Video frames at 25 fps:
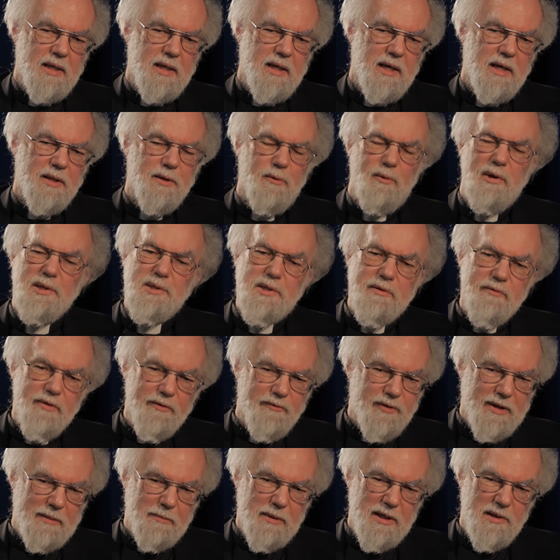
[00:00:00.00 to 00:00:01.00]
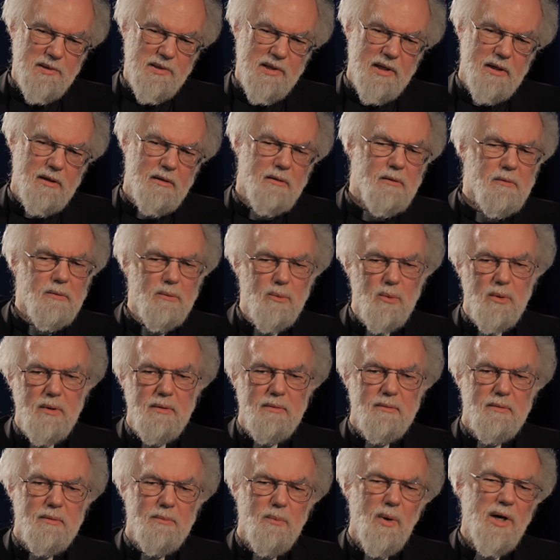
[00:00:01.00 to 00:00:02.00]
And the rest of the family say, oh,
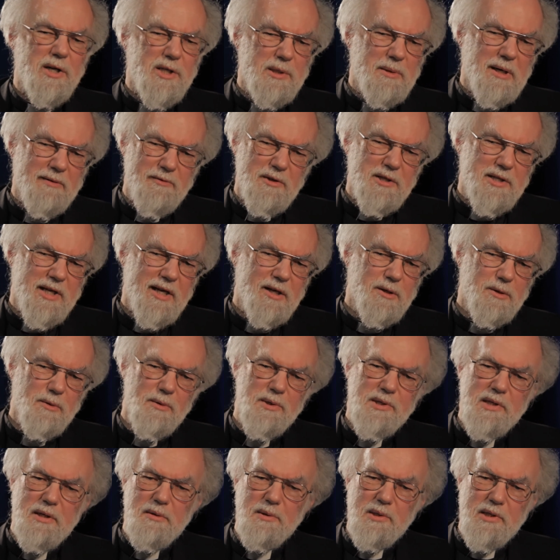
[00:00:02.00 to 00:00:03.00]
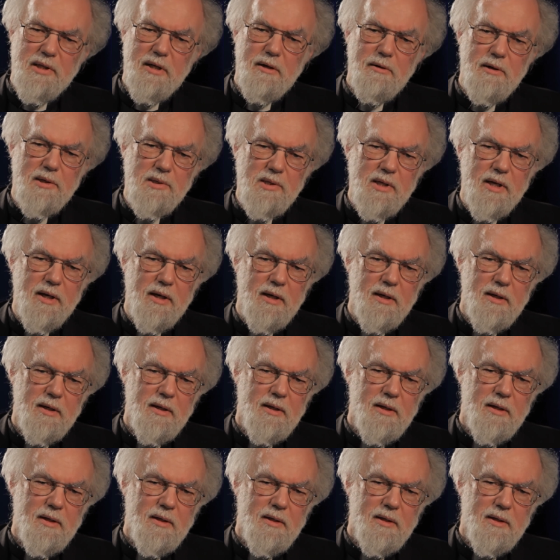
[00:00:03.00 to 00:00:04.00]
why do you have to take it all so seriously?
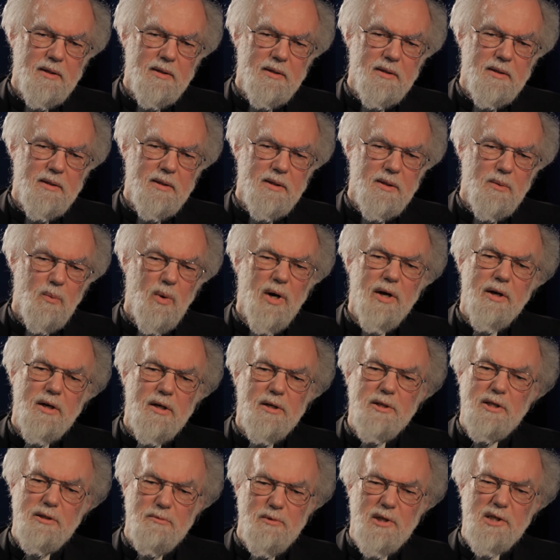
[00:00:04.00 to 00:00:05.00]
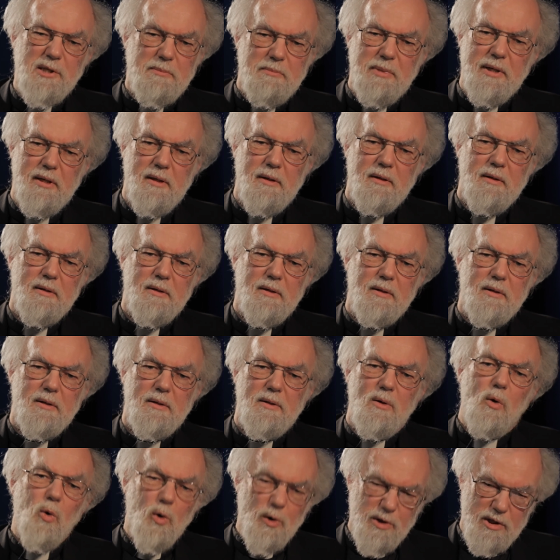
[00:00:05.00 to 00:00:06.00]
Why can't you just be
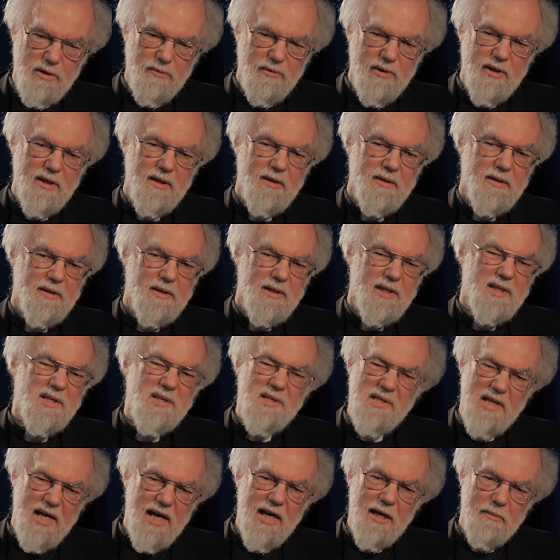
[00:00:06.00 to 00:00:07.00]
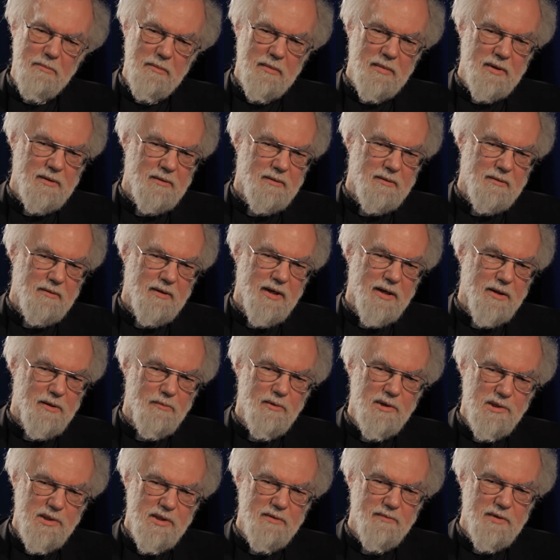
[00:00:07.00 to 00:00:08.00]
ordinary and tame like the
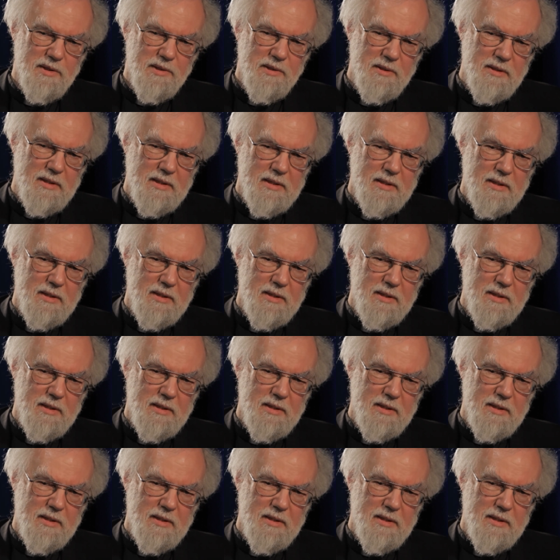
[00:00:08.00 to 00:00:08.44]
rest of us?